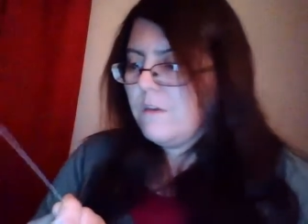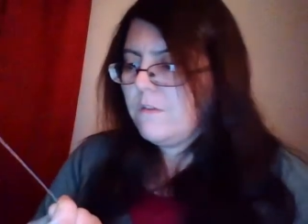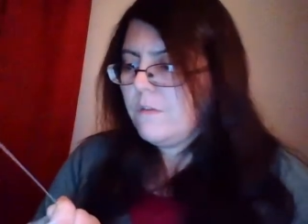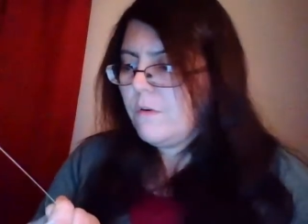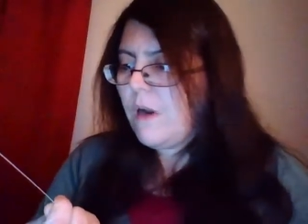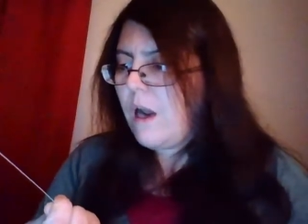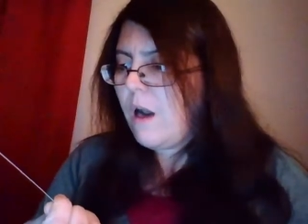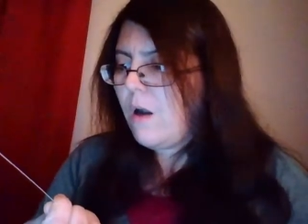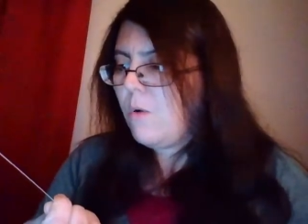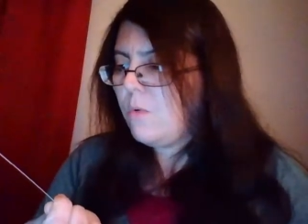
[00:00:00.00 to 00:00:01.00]
So
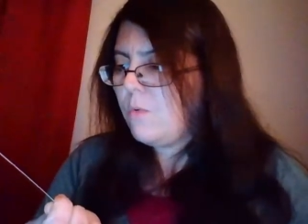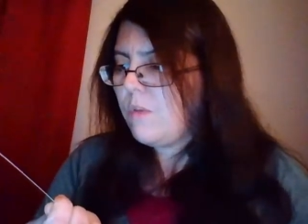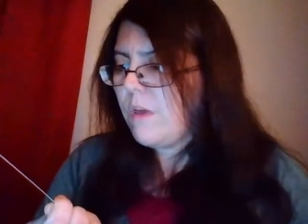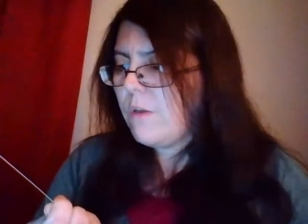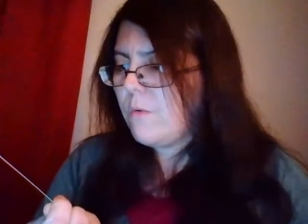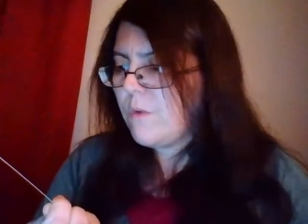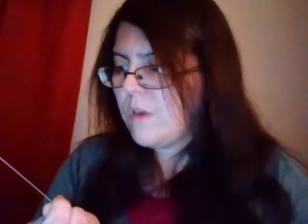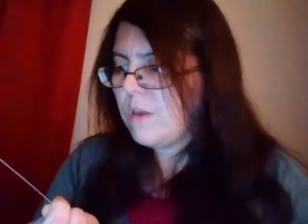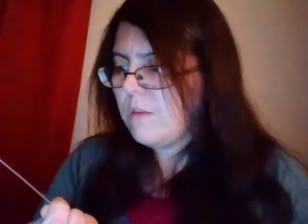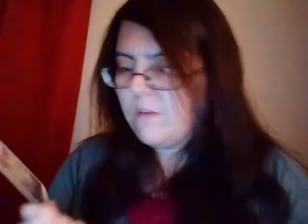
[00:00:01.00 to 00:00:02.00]
how would I
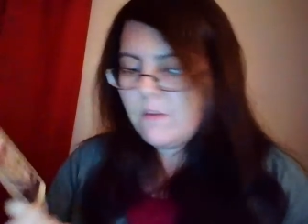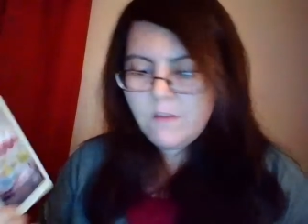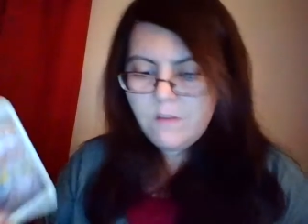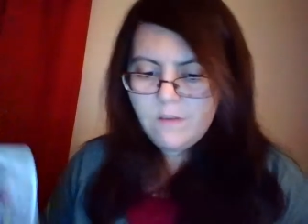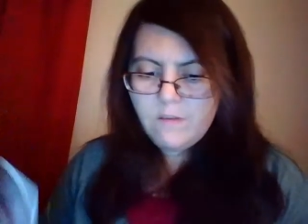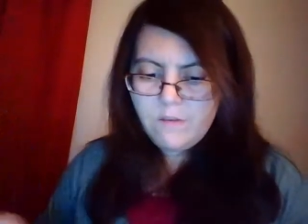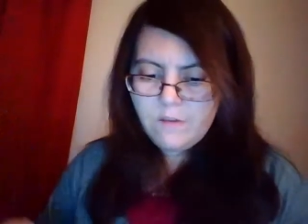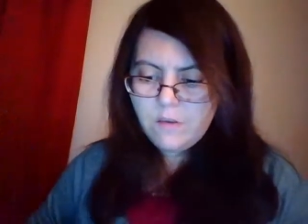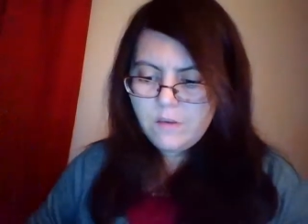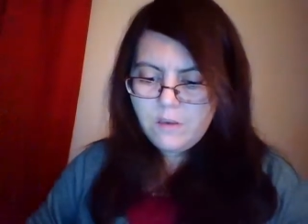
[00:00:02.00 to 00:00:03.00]
read this?
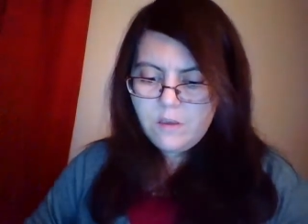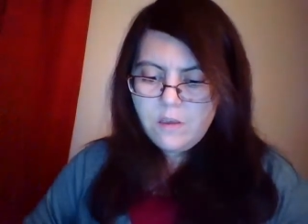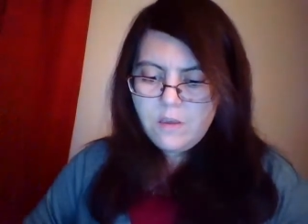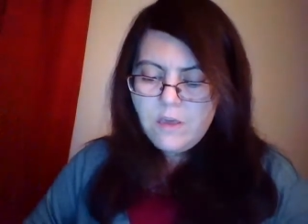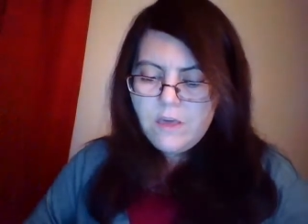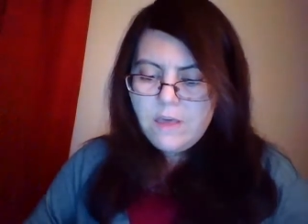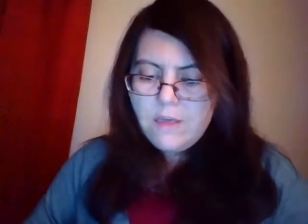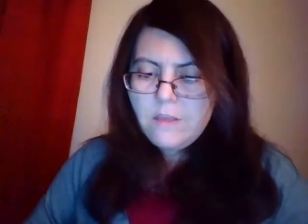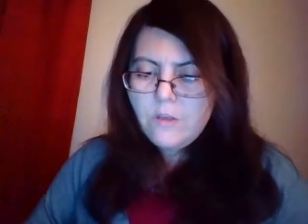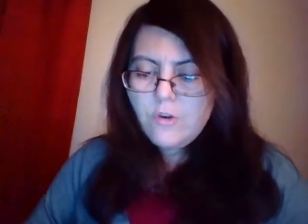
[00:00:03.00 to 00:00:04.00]

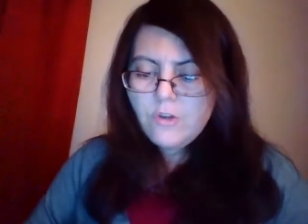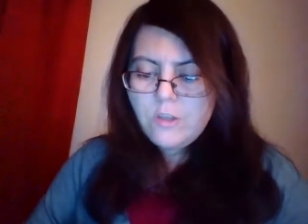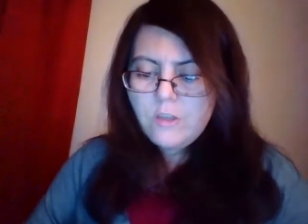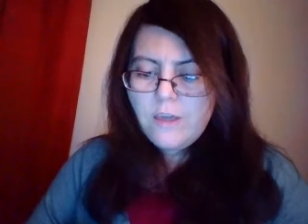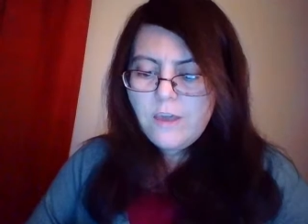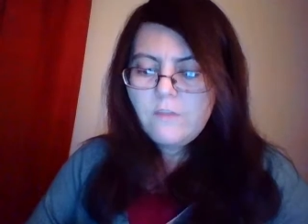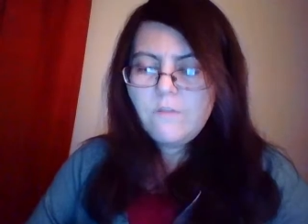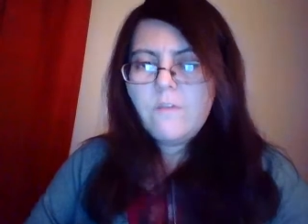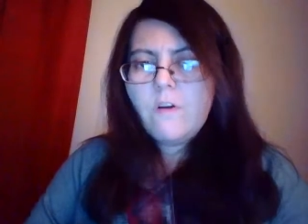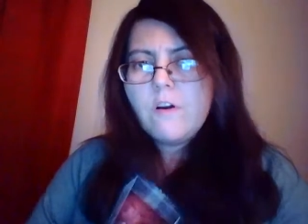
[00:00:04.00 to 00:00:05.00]
Usually the Eight
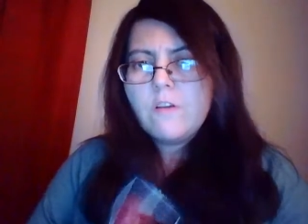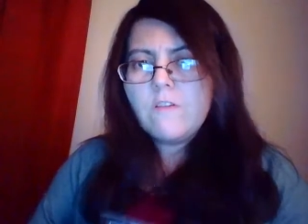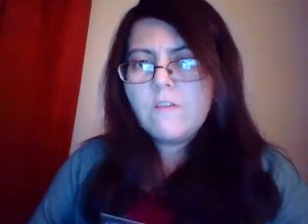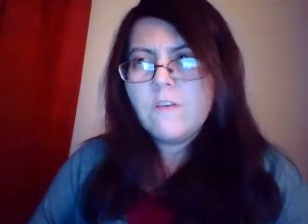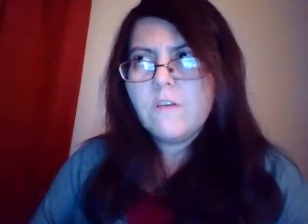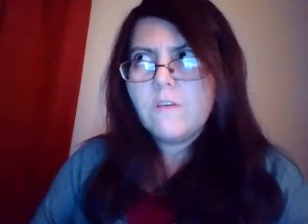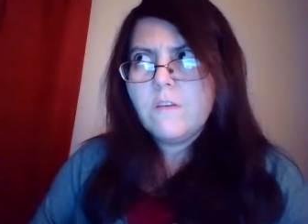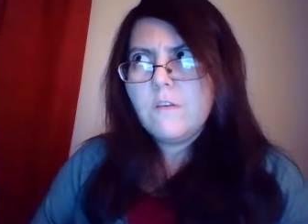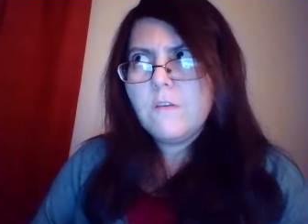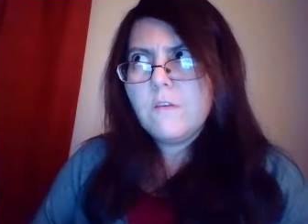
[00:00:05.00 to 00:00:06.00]
of Swords,
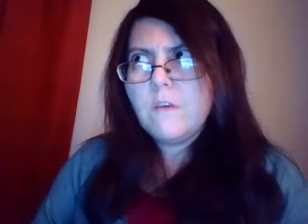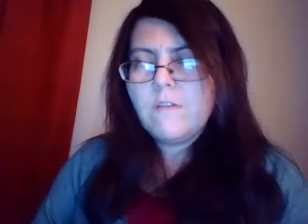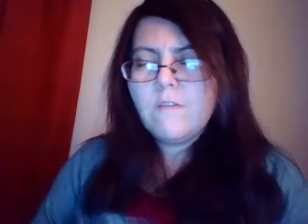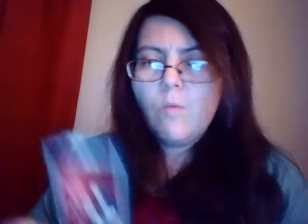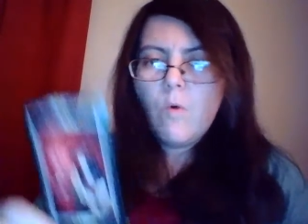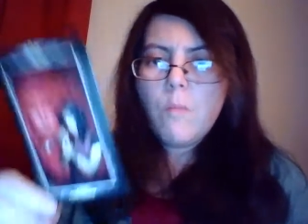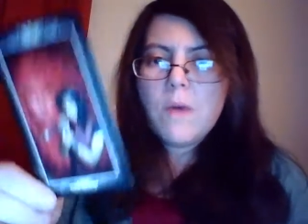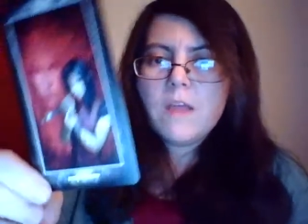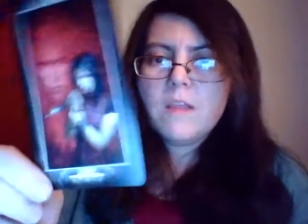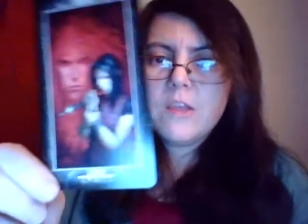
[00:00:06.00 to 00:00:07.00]
it's a
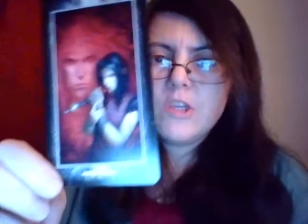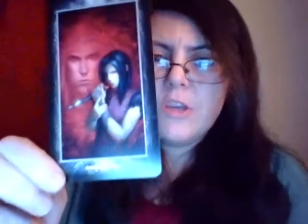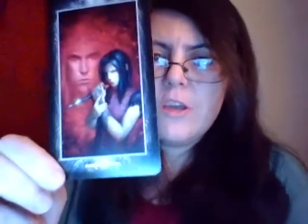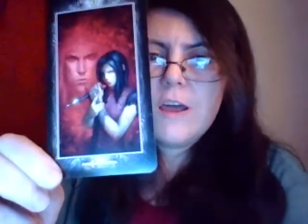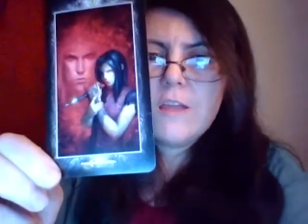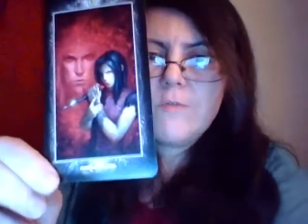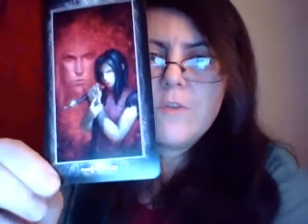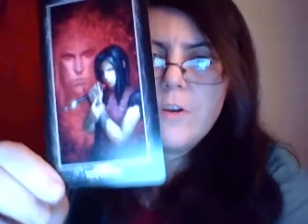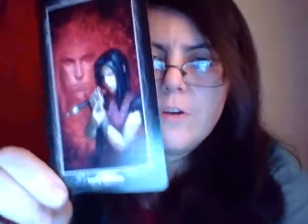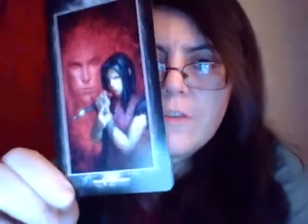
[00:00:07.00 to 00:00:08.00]
woman and she cannot
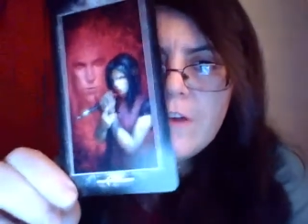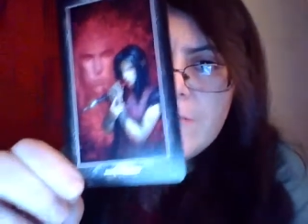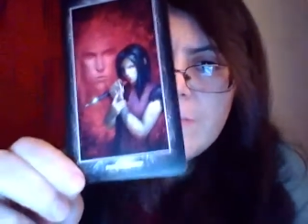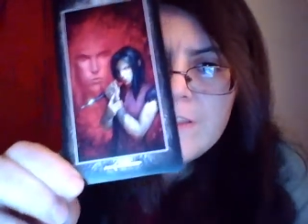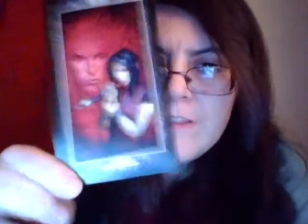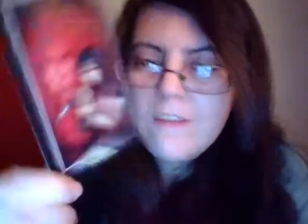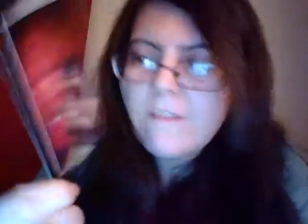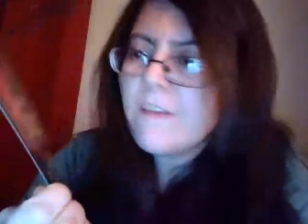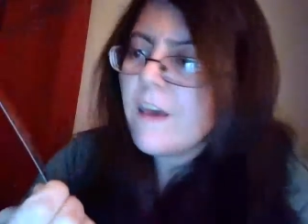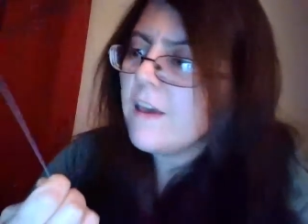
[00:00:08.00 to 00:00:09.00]
free herself, but
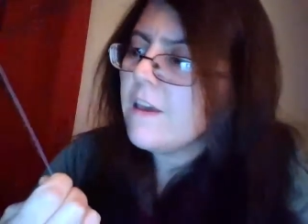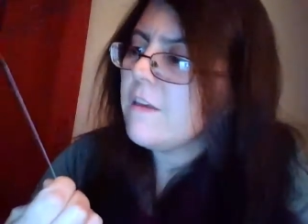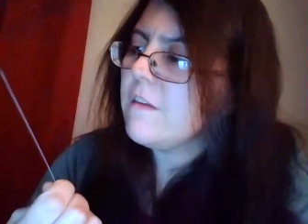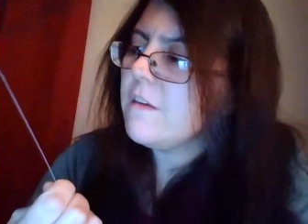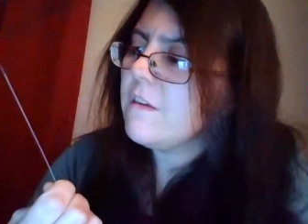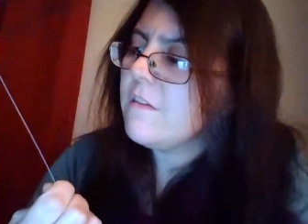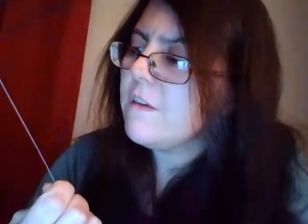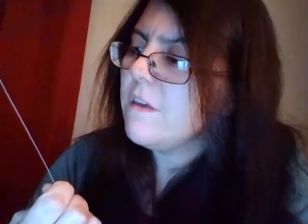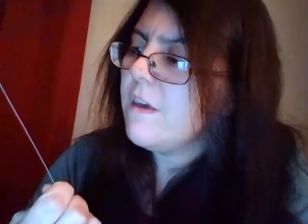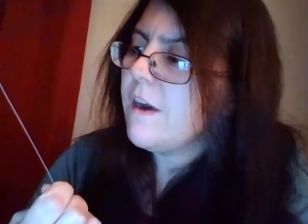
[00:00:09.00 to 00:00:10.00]
this guy, I think it's
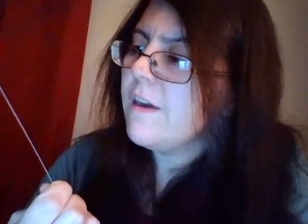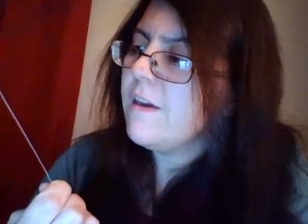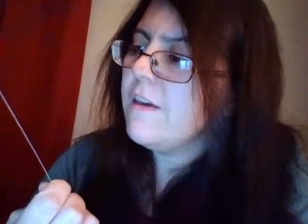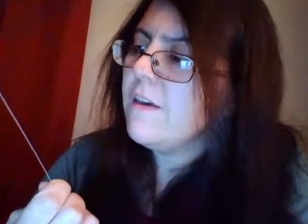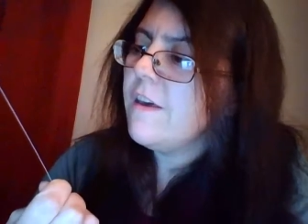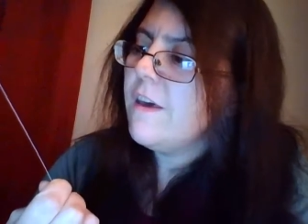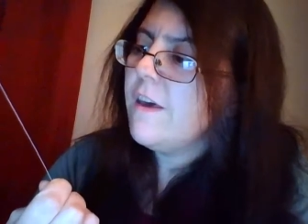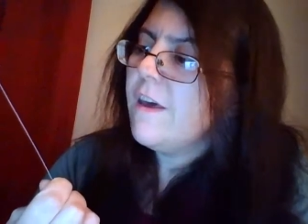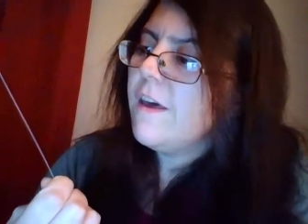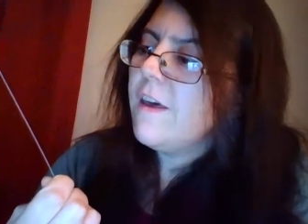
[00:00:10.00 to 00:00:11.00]
a guy,
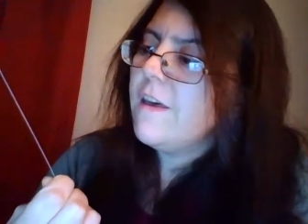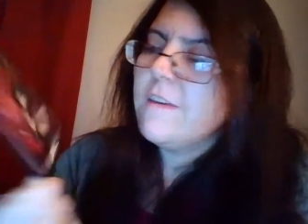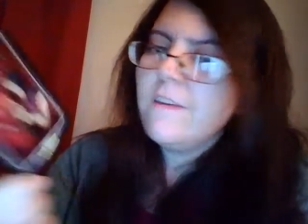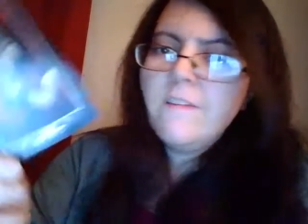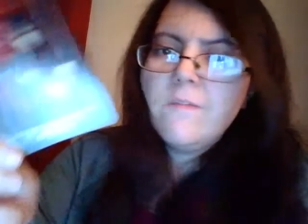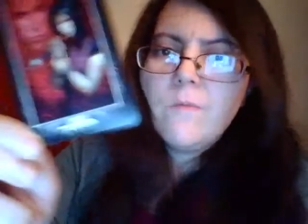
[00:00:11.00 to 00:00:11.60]
is